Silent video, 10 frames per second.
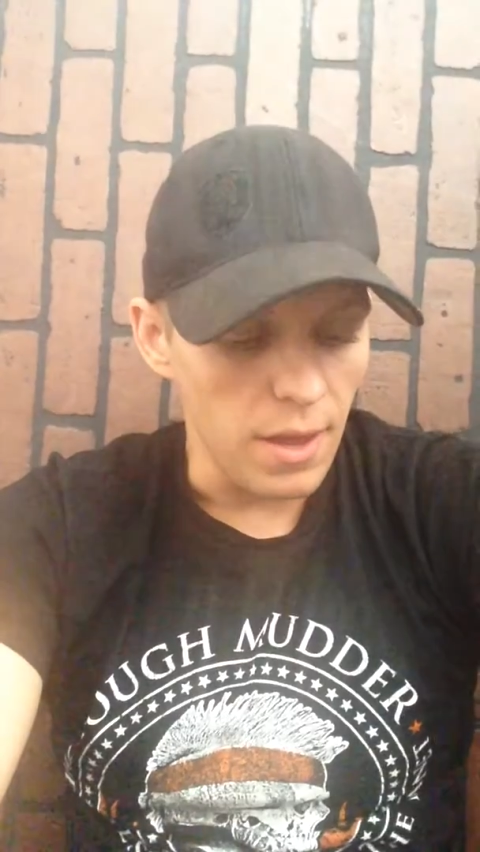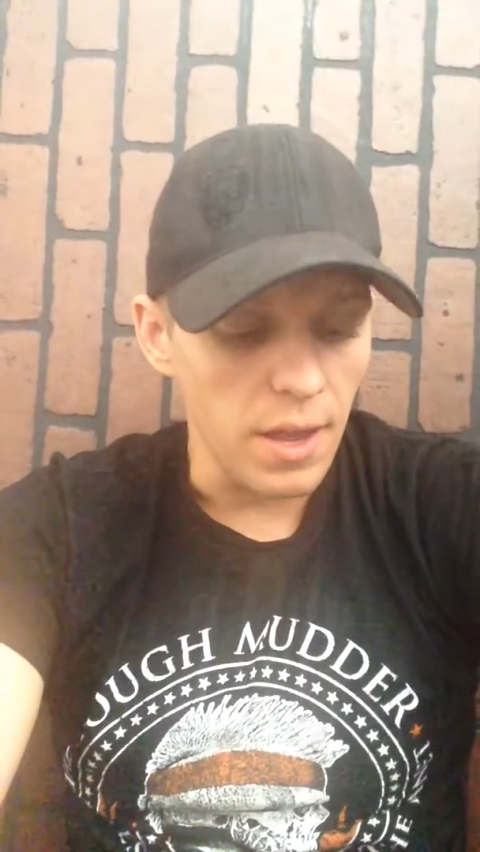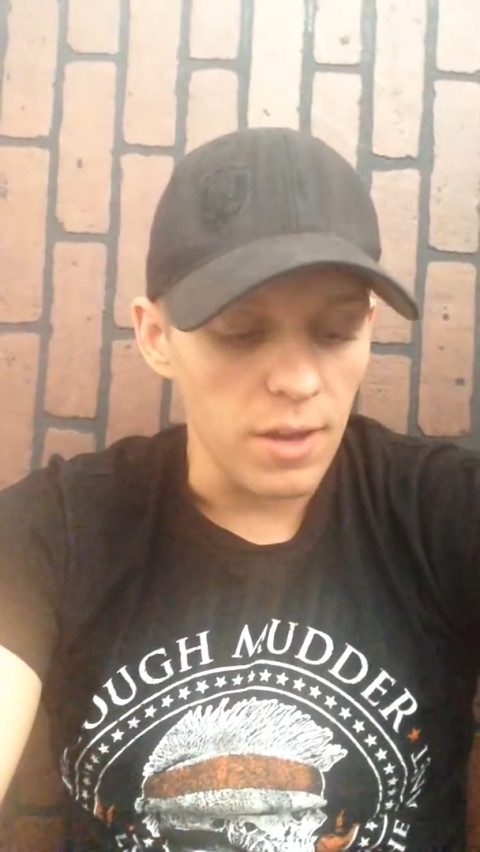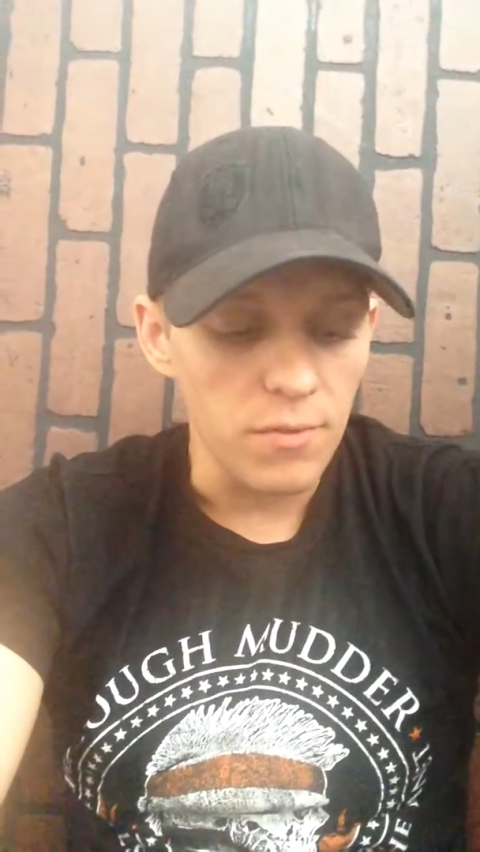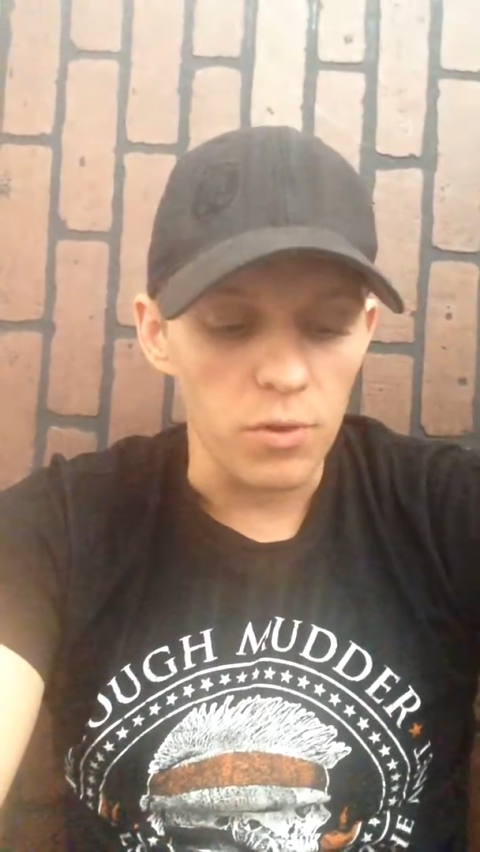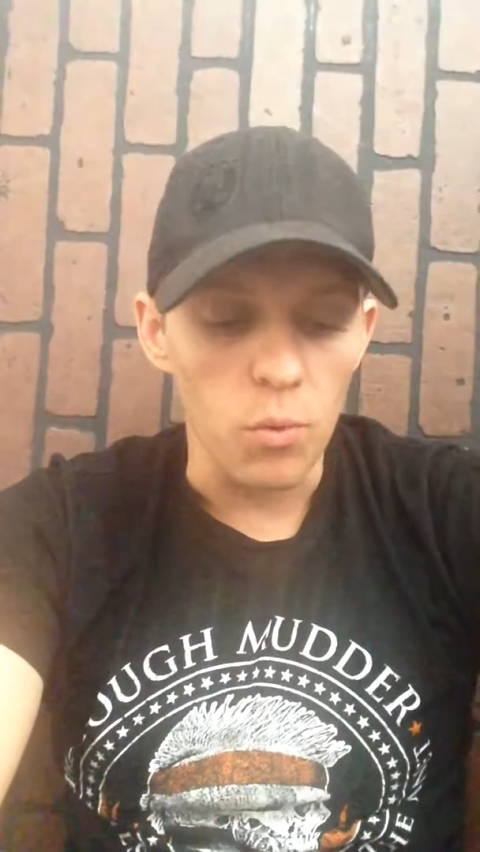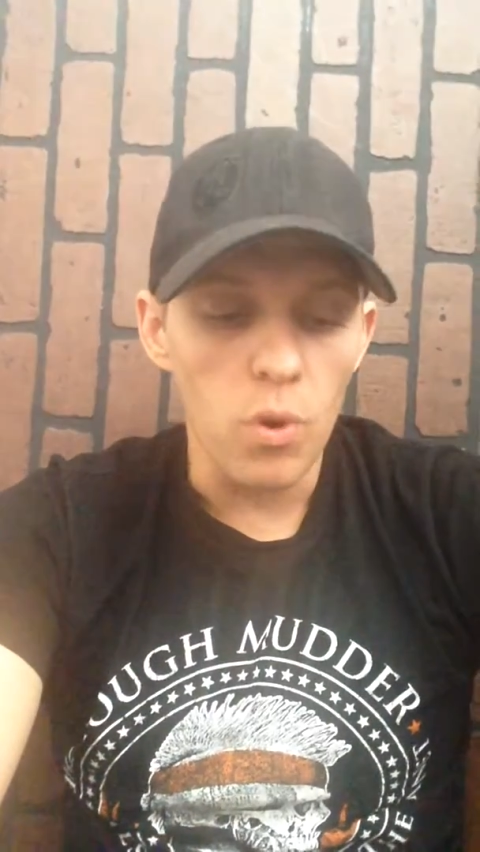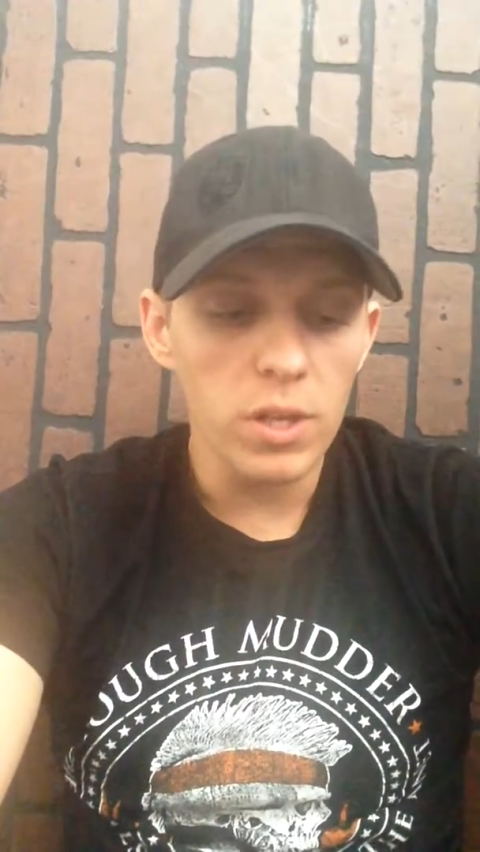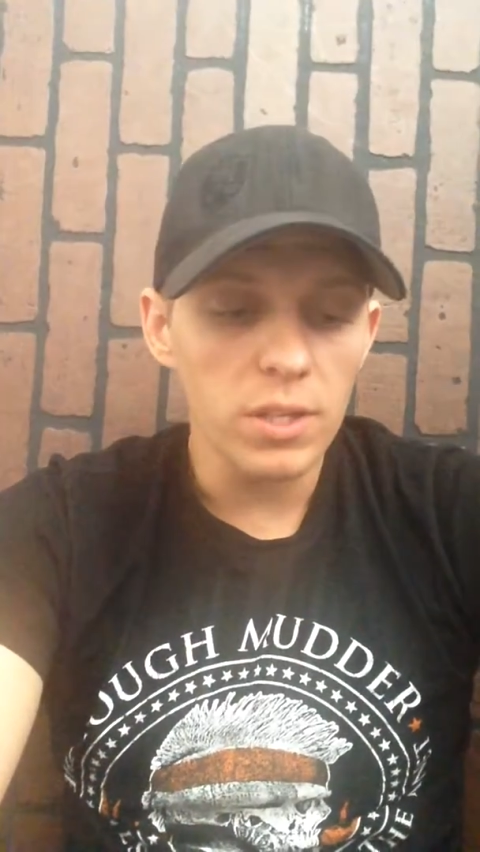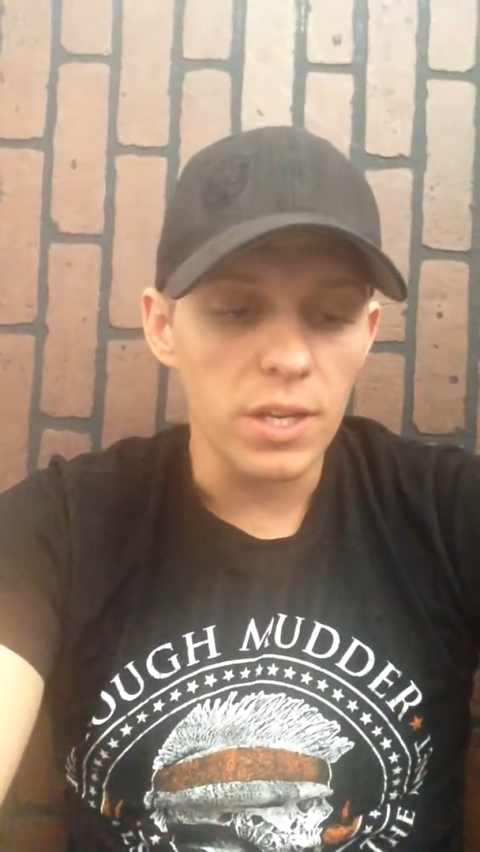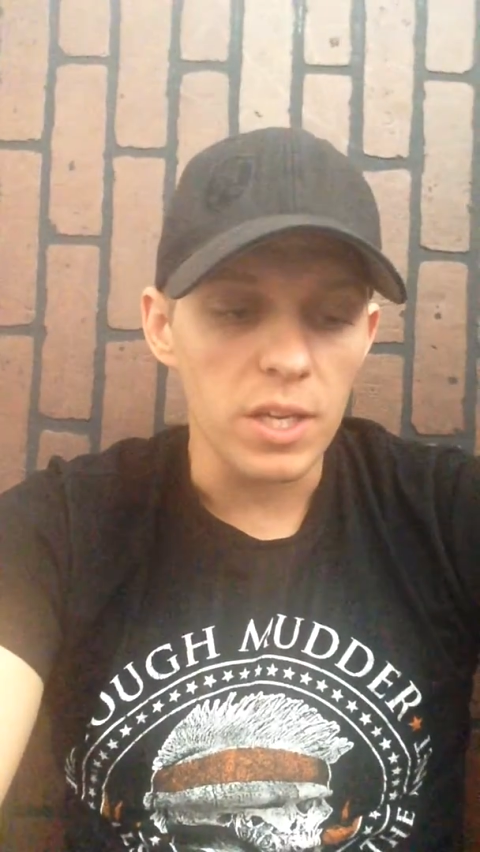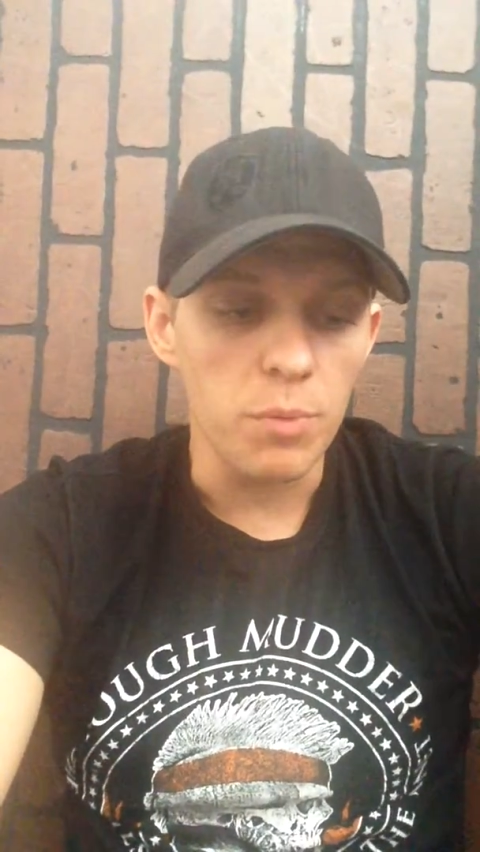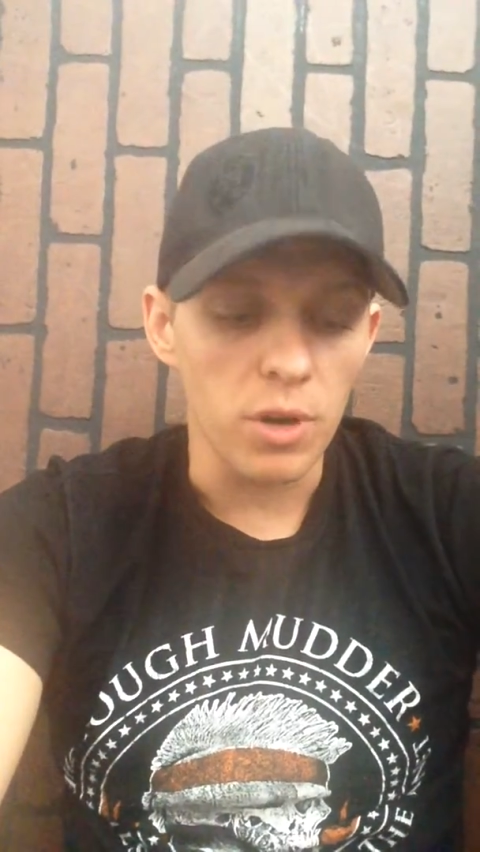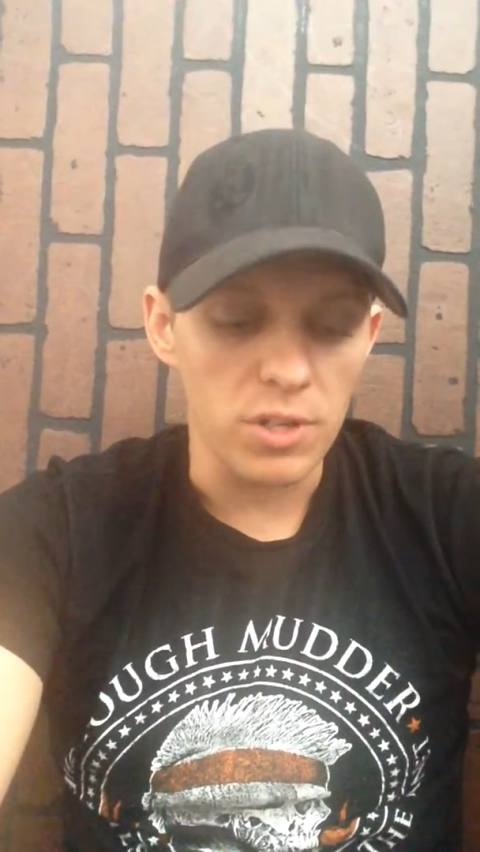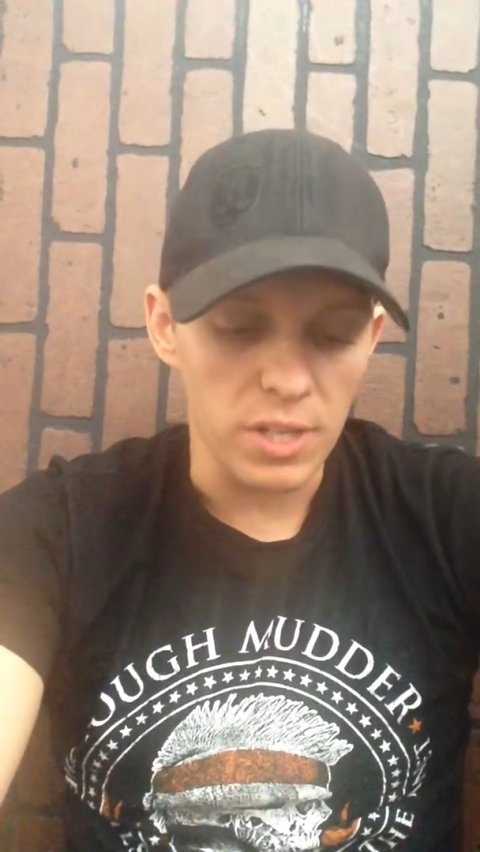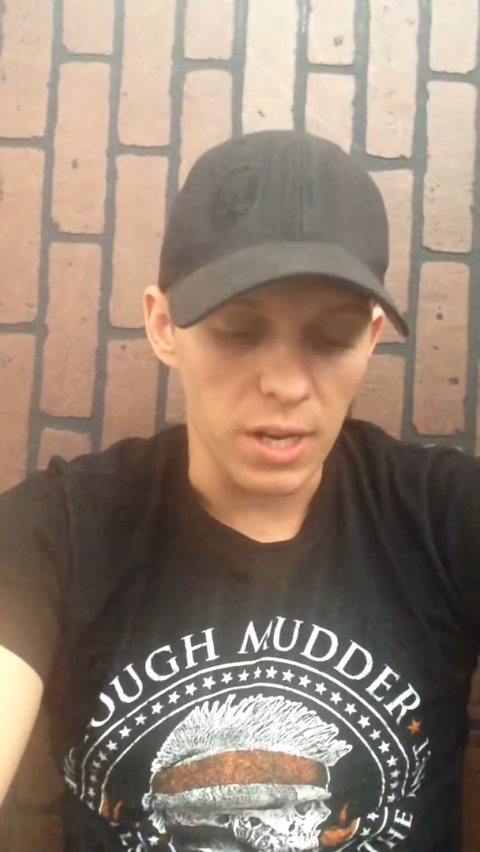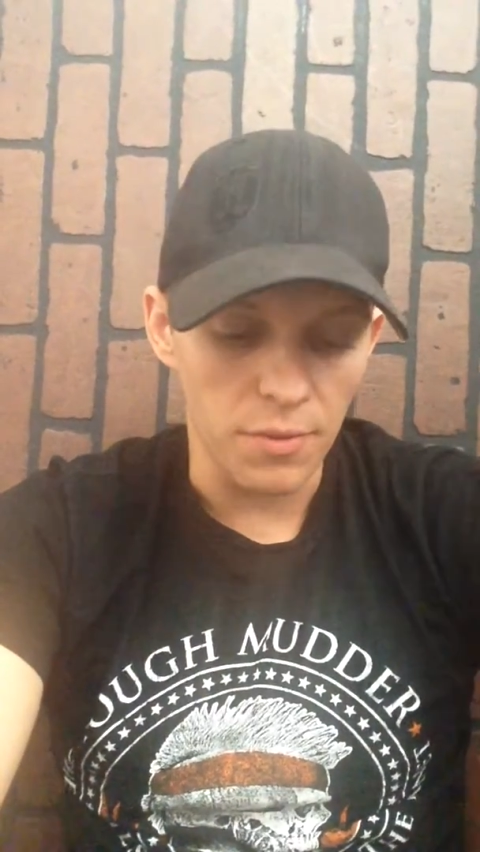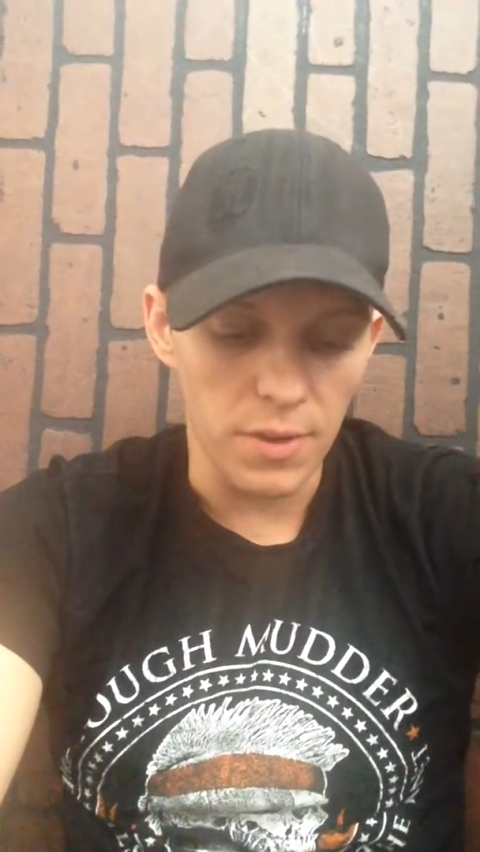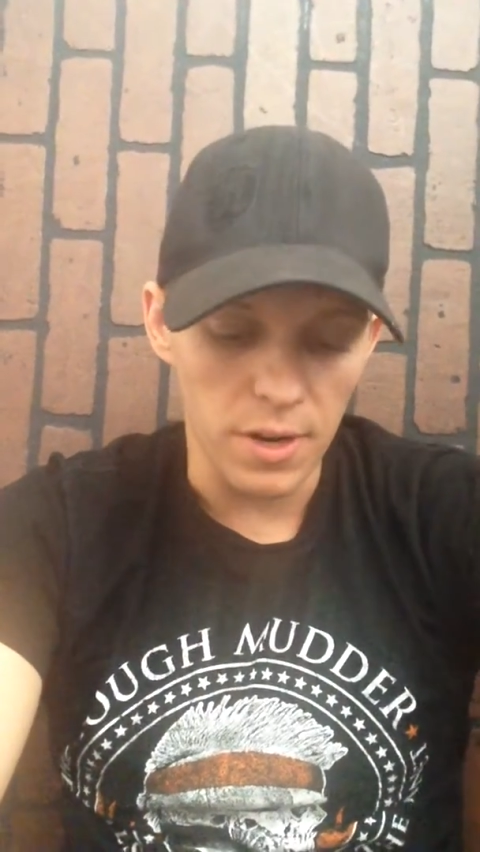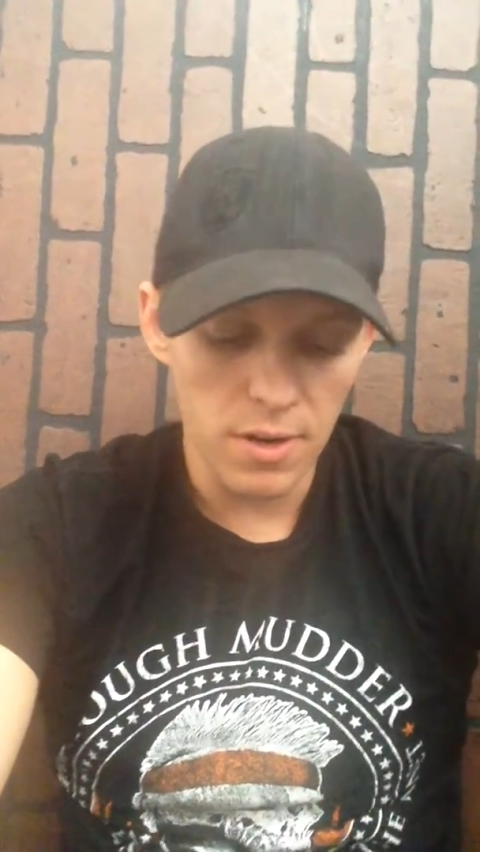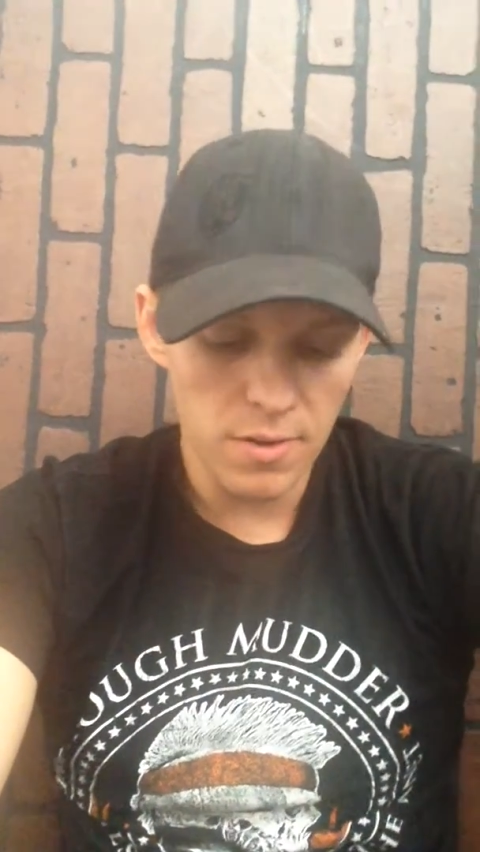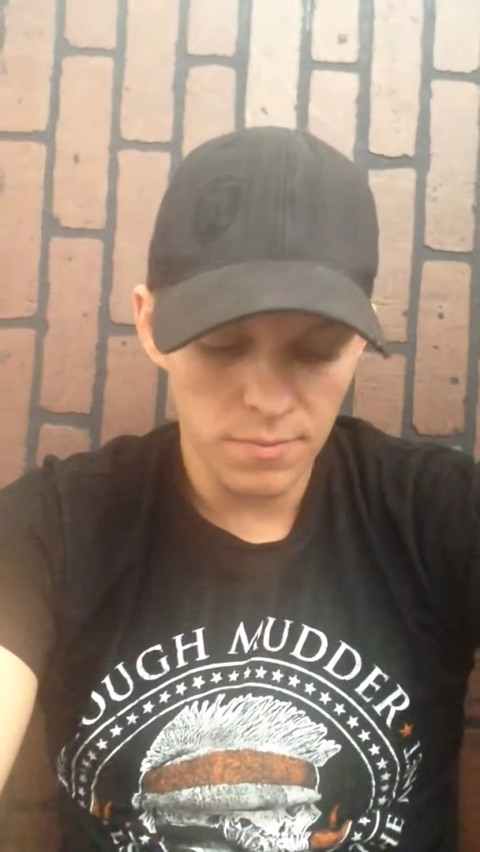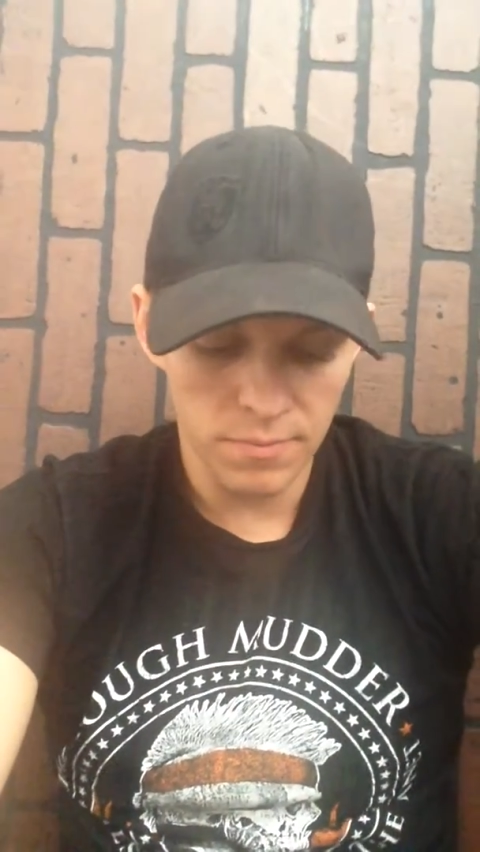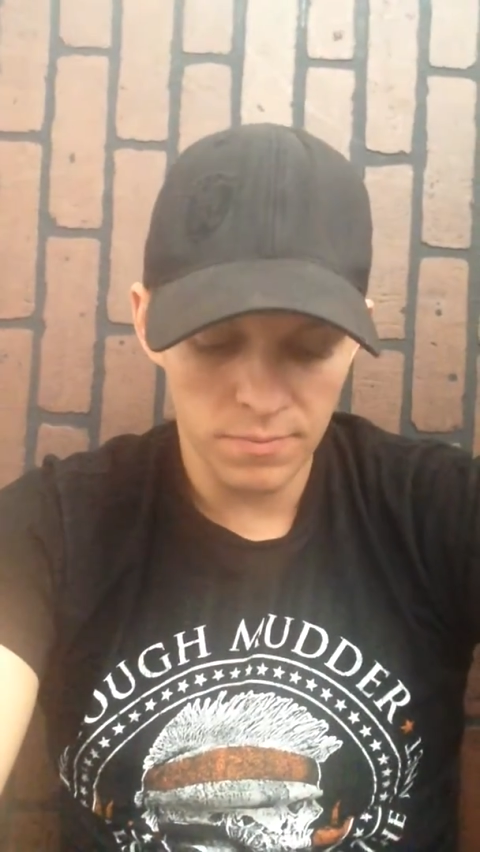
And for one lucky person out there,